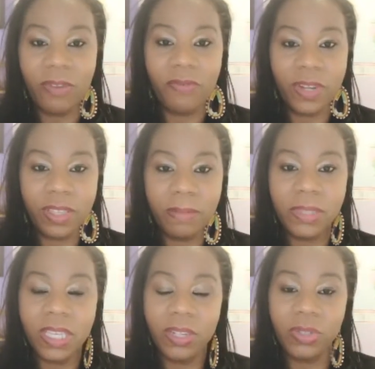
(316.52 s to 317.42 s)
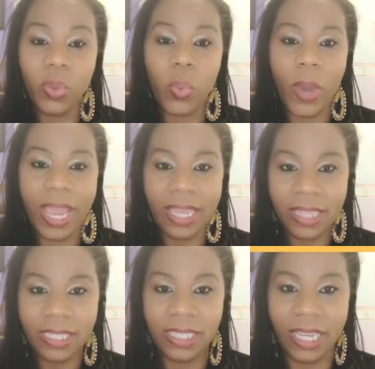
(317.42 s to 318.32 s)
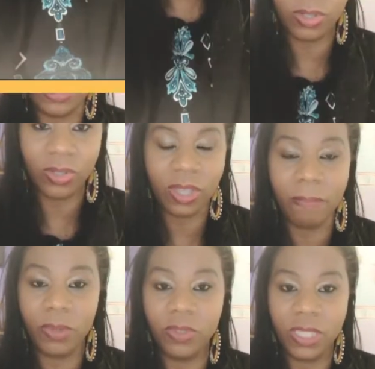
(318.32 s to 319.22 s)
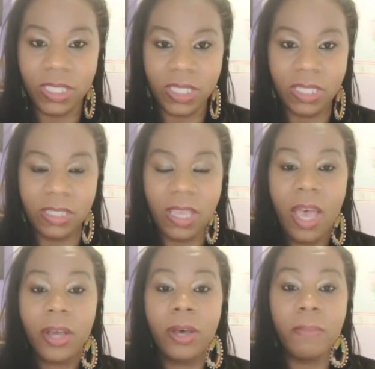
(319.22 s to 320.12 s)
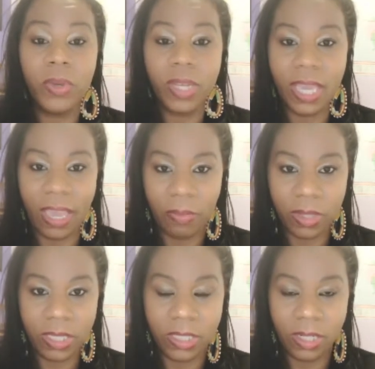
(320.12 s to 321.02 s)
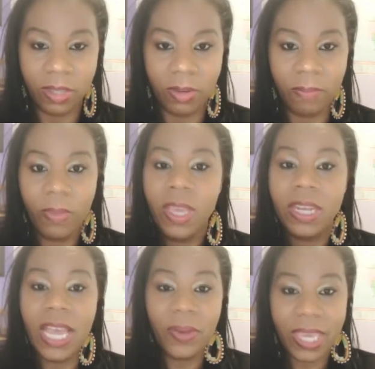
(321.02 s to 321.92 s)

and rhythms, and there's a way that dancers and musicians communicate with each other. Now,